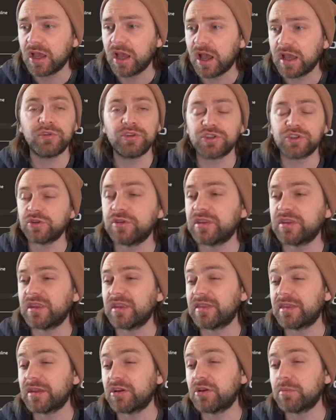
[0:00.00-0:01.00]
It's the
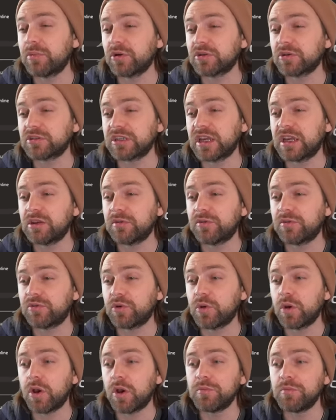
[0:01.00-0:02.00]
Ethereum blockchain
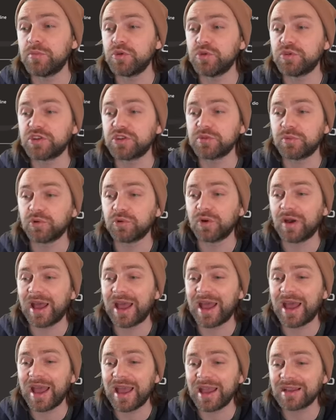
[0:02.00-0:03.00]
through Immutable
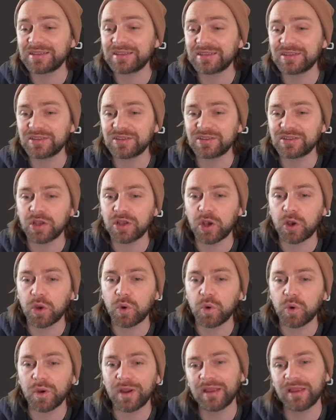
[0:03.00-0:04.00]
X,
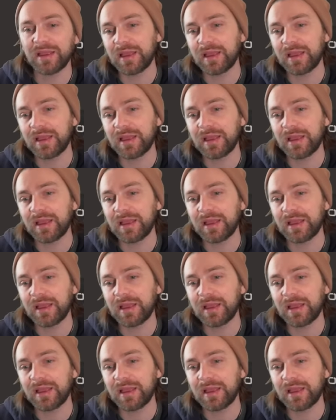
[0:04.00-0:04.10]
so